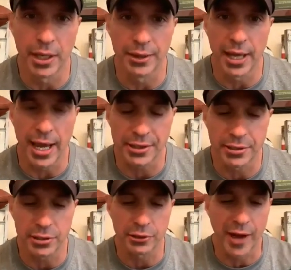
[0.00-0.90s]
And the
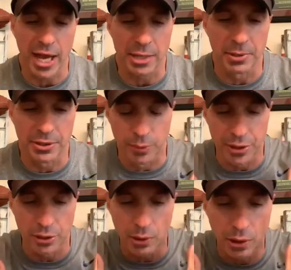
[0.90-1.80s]
existential vacuum is
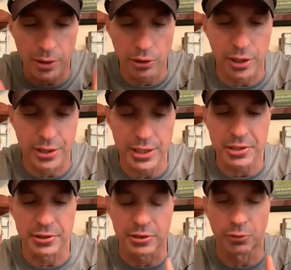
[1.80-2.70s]
when your your existence